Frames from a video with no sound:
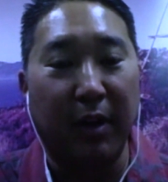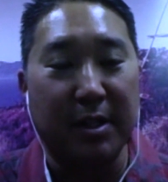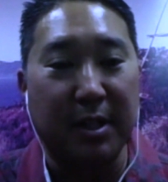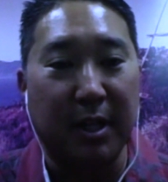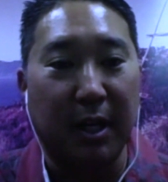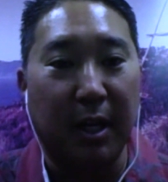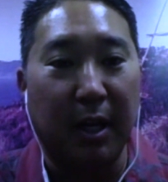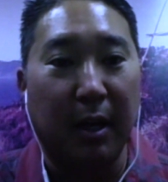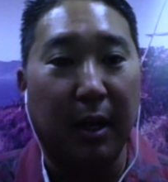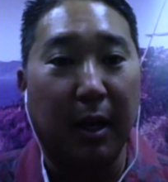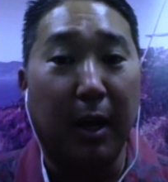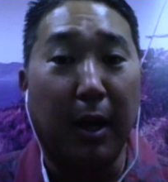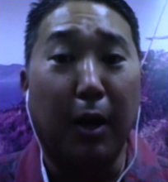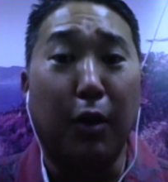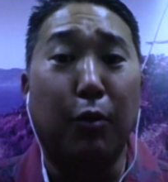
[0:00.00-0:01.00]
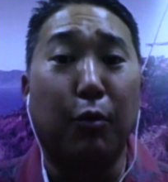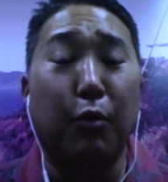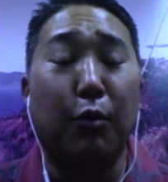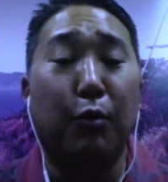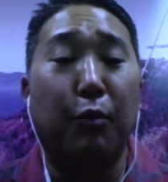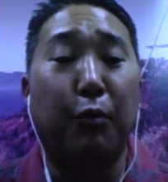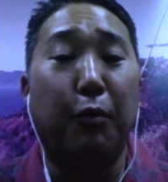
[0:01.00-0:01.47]
is needed
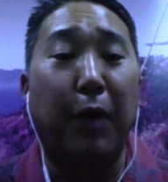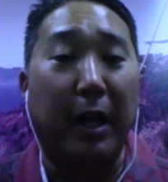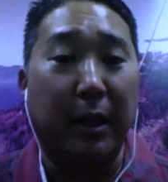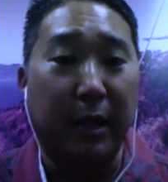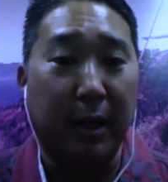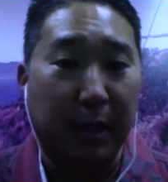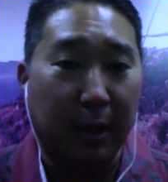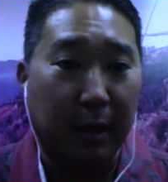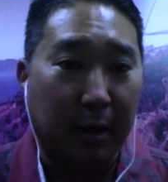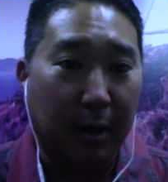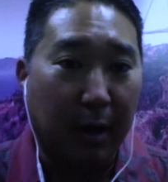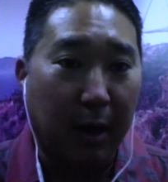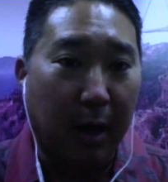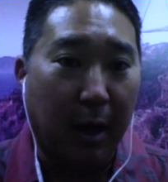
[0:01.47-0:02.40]
through funding.